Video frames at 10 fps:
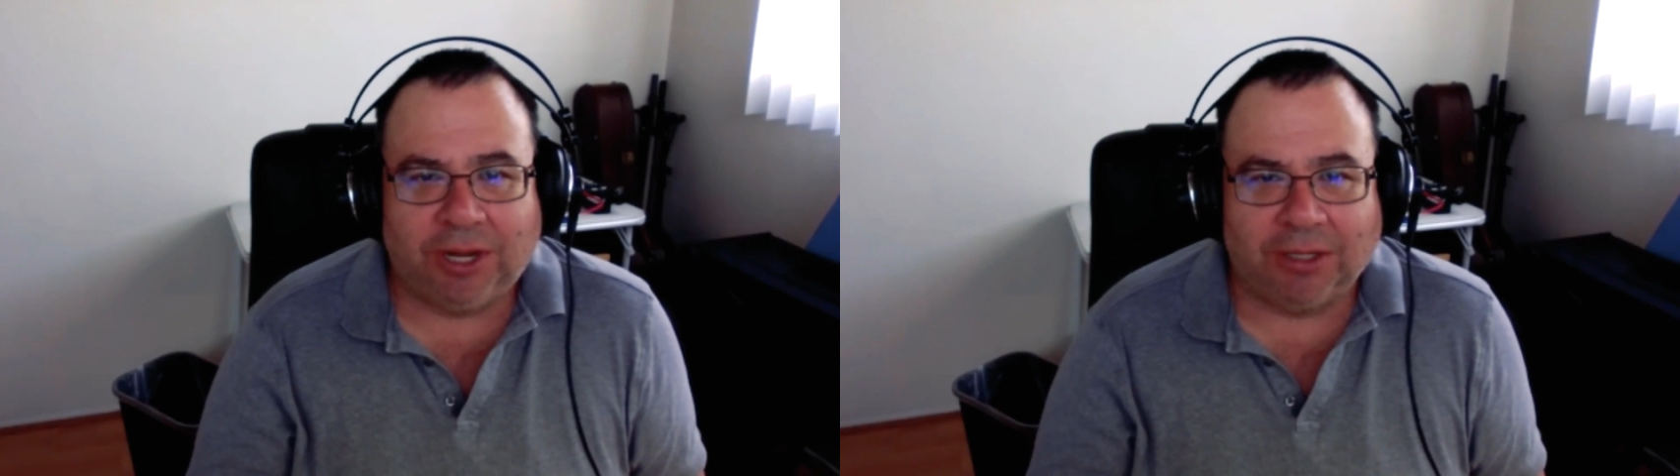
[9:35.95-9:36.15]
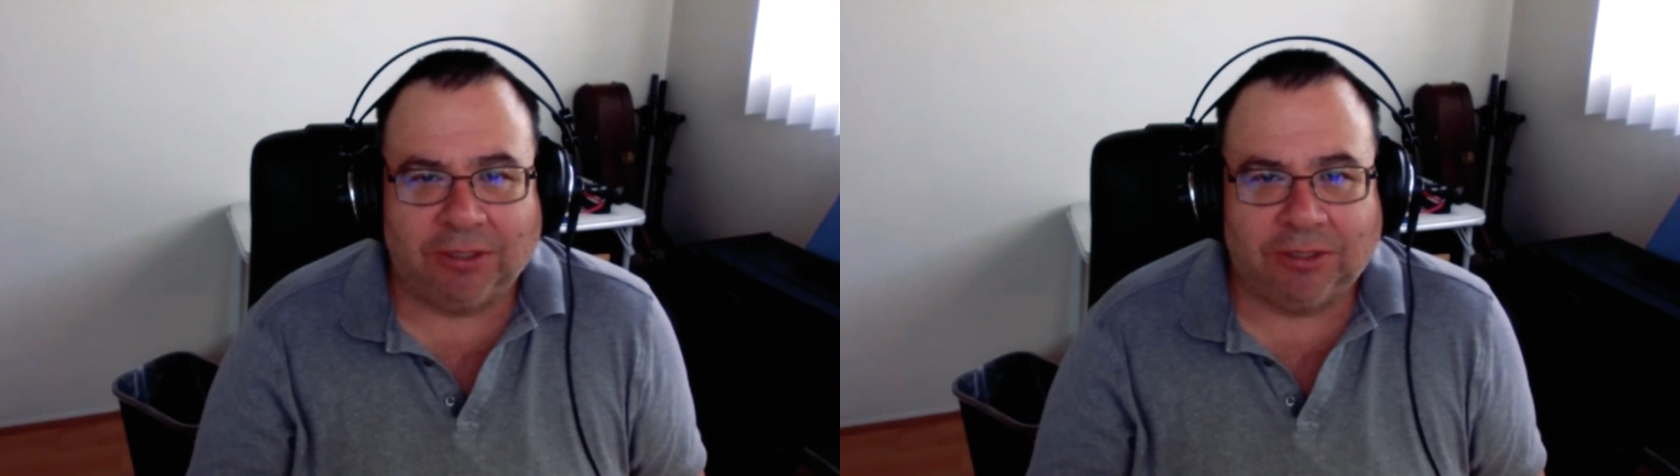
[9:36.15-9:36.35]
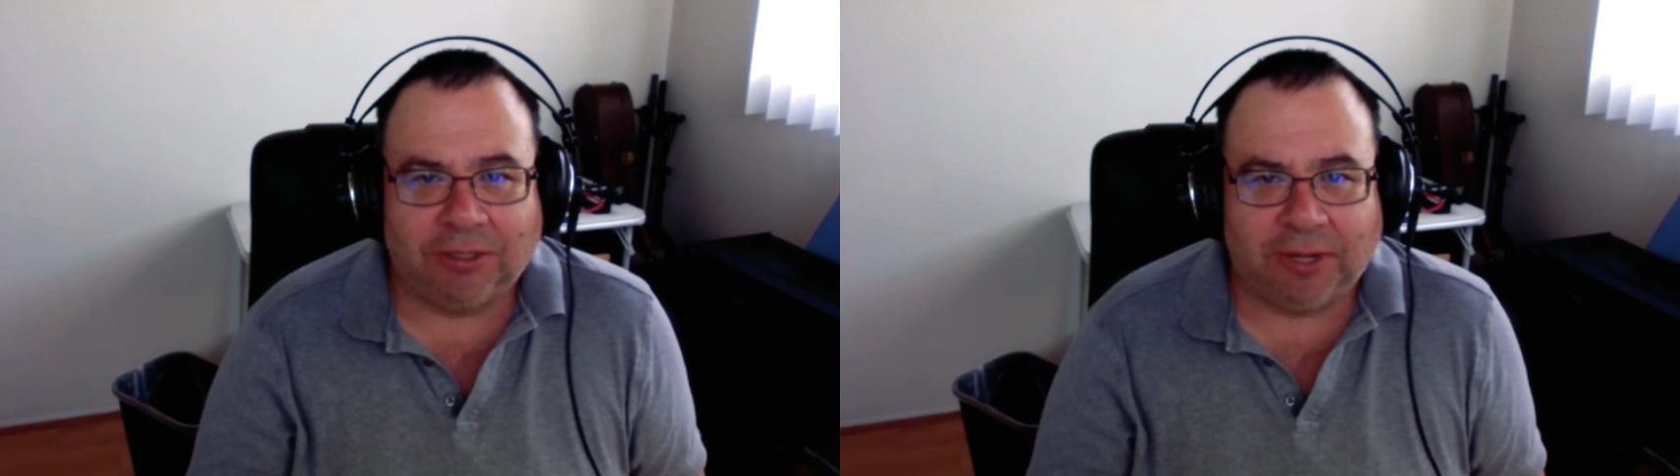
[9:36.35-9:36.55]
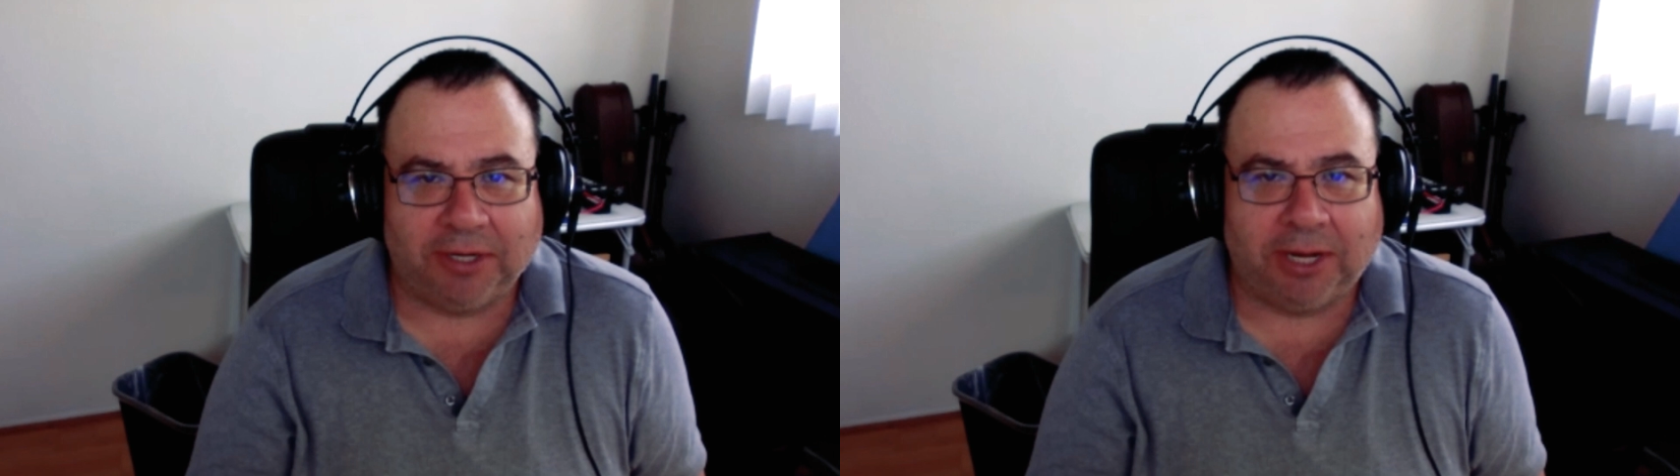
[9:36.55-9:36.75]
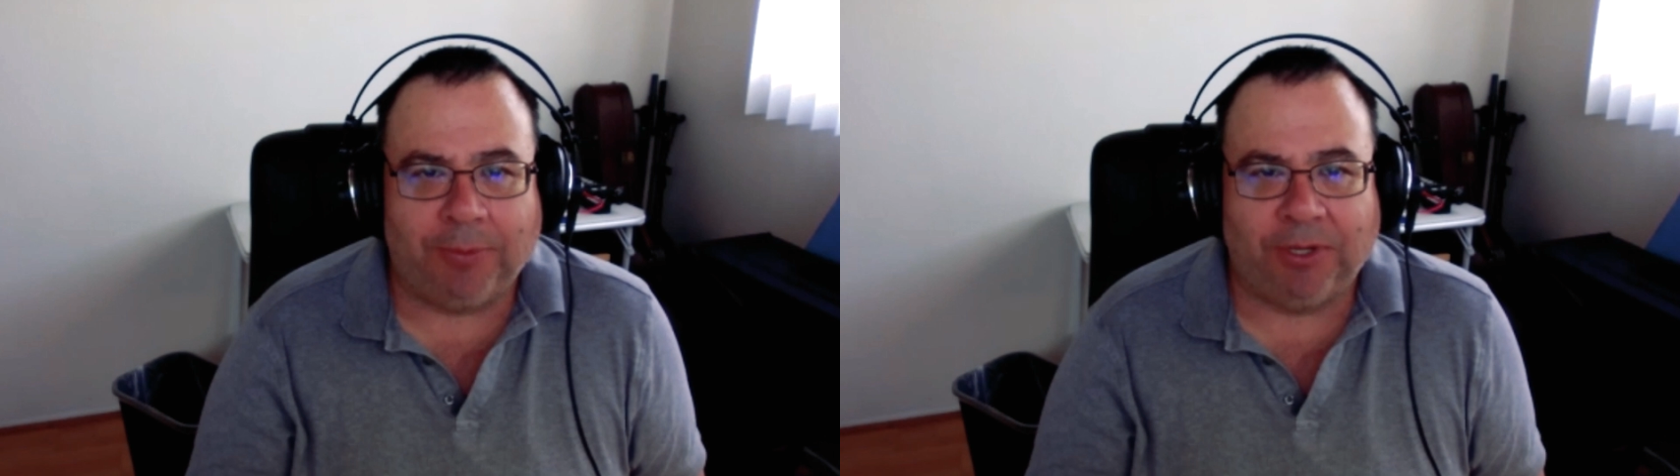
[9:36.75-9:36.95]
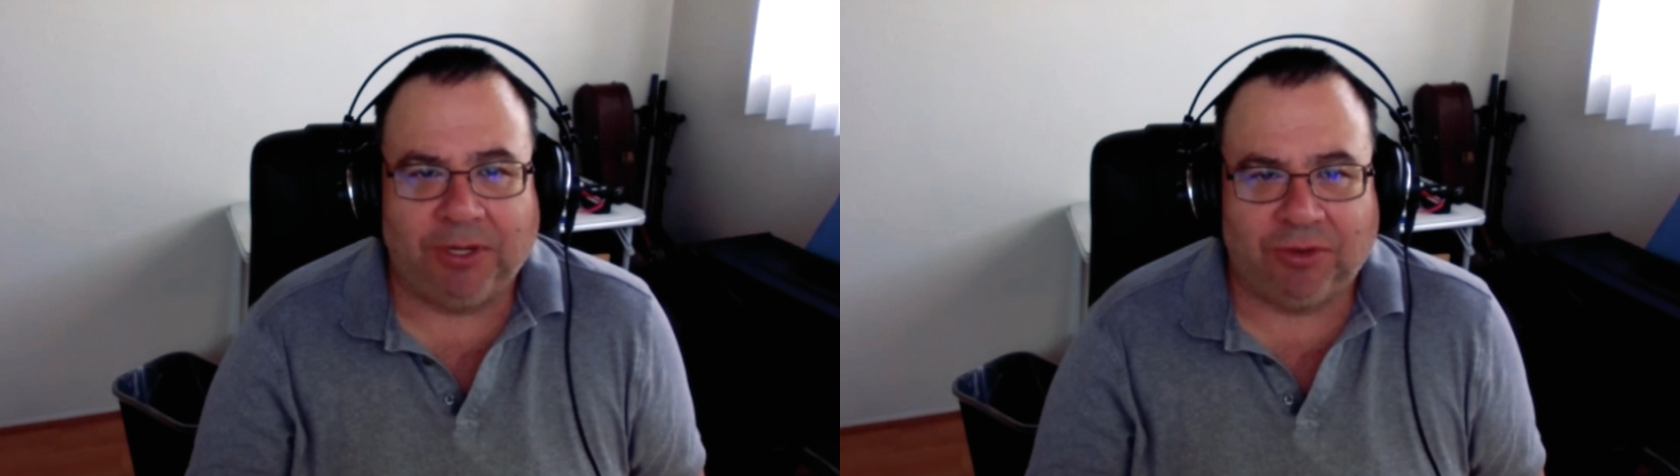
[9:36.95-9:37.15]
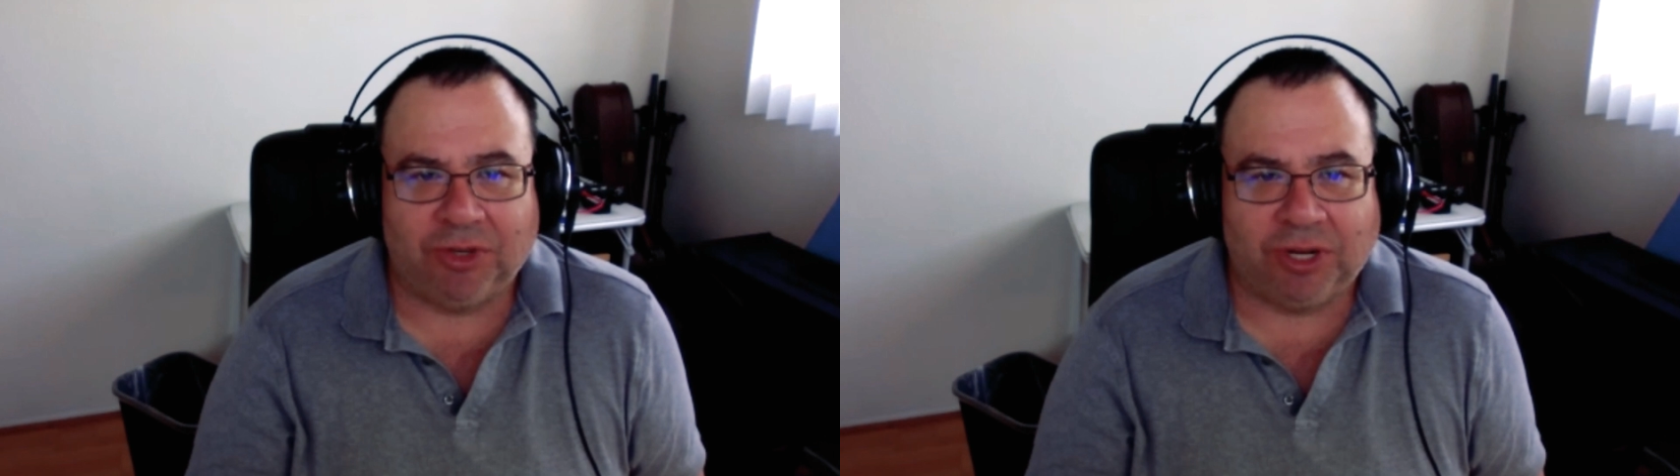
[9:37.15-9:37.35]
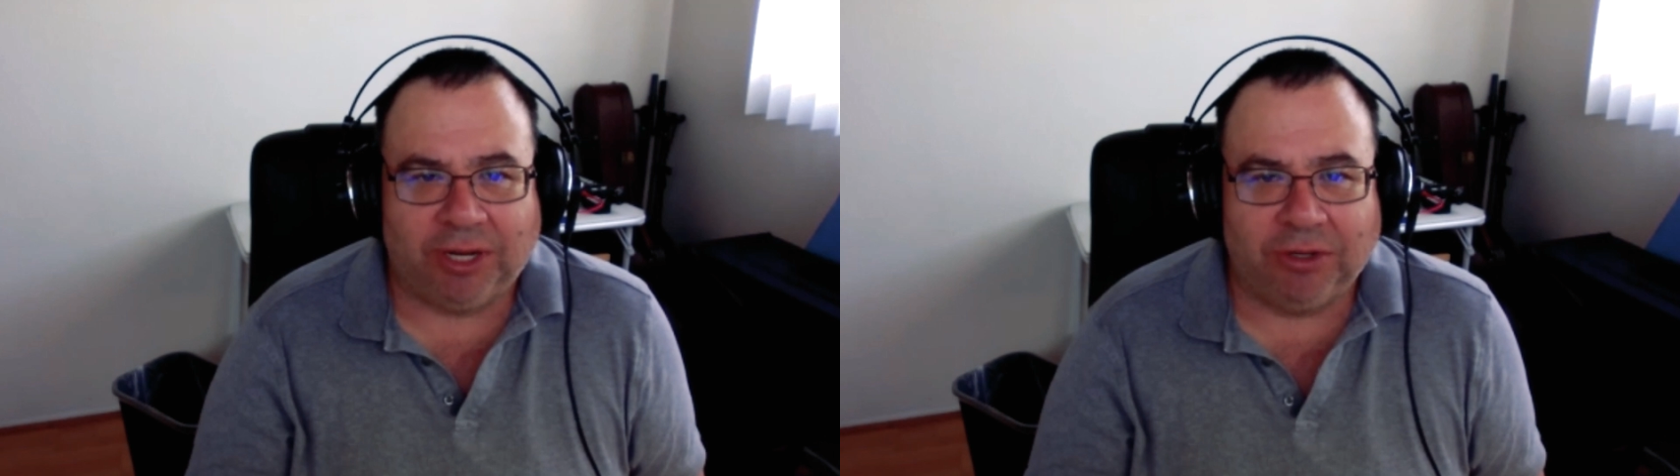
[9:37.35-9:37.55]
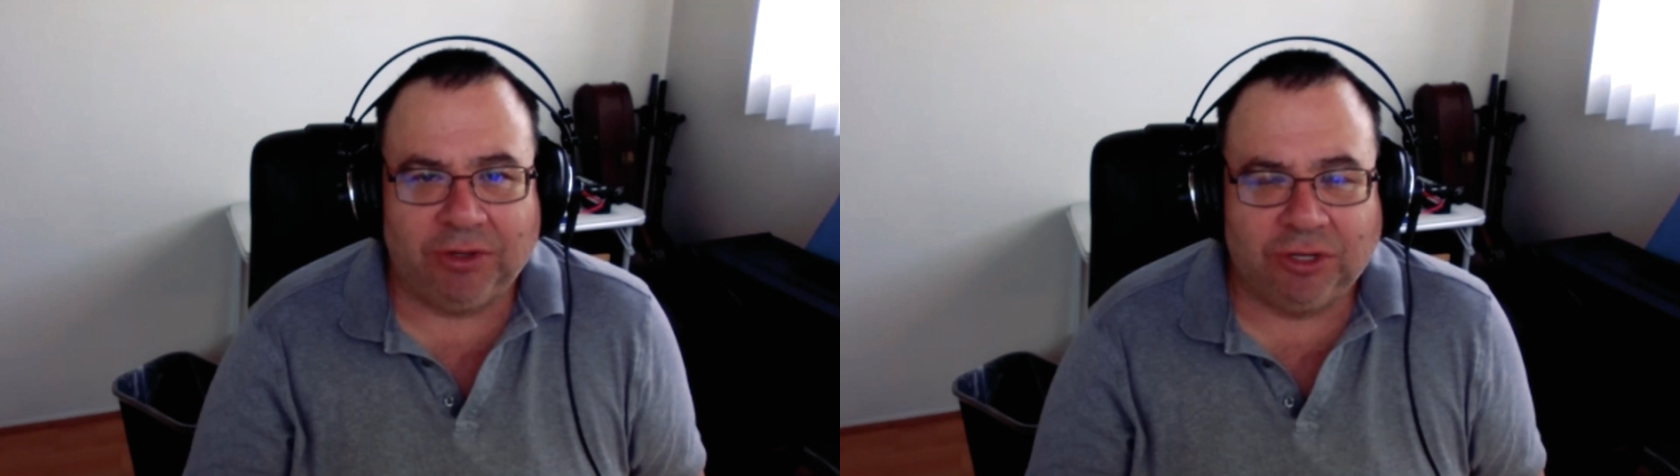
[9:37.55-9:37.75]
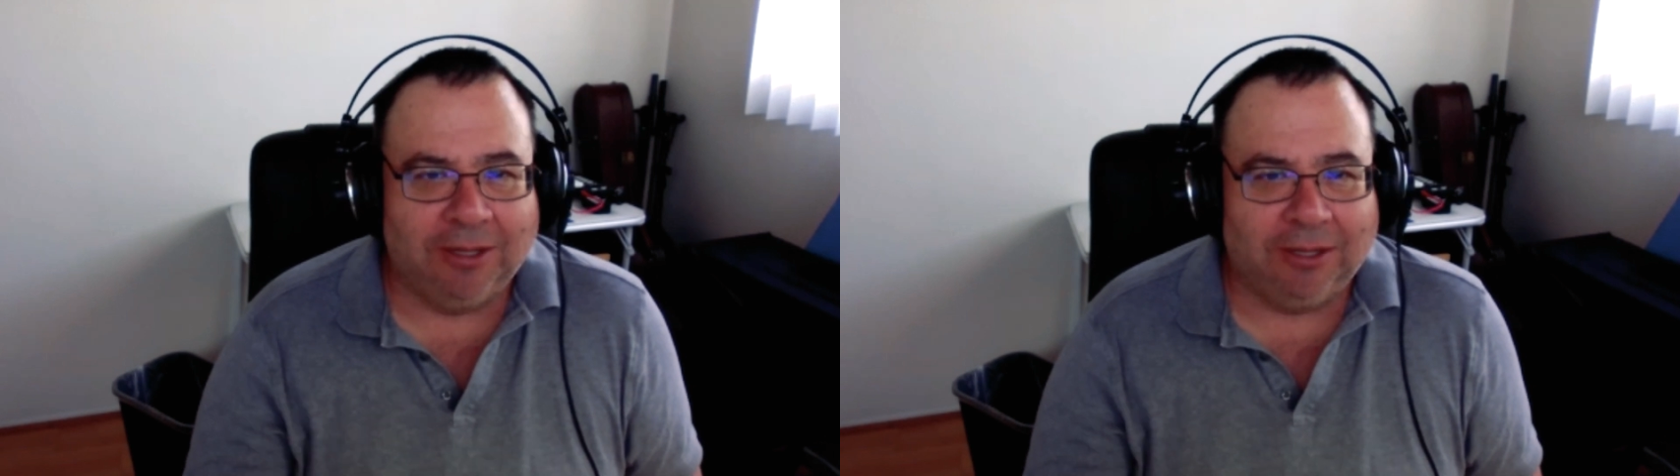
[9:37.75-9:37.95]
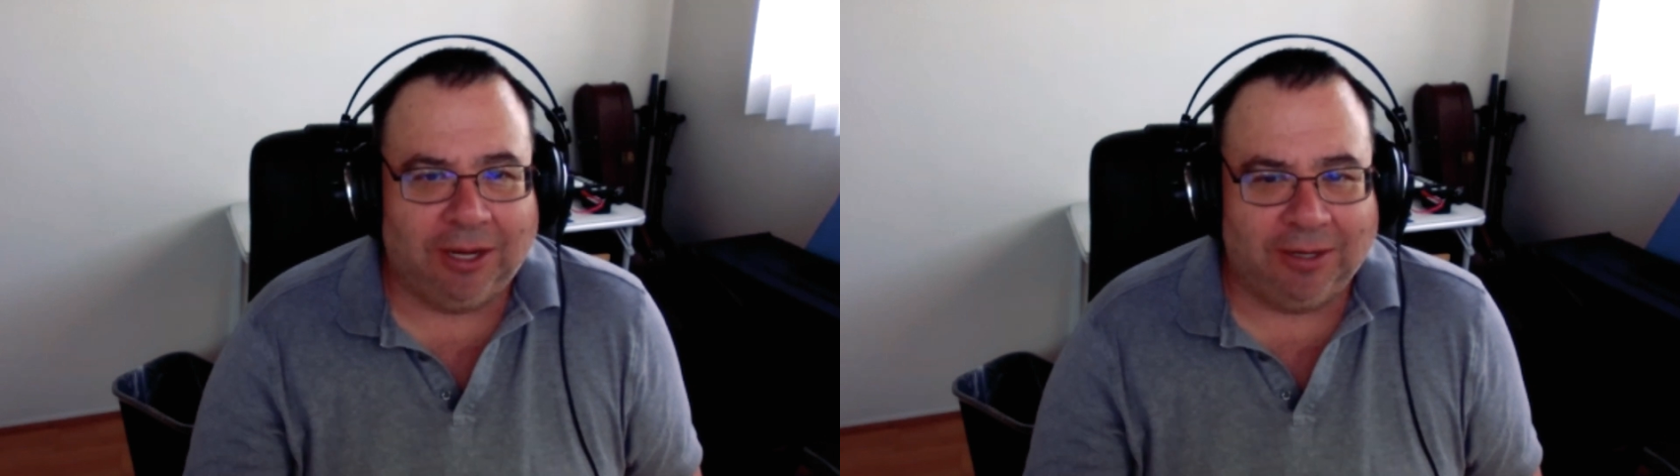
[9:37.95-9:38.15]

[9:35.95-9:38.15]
has the dynamic has changed.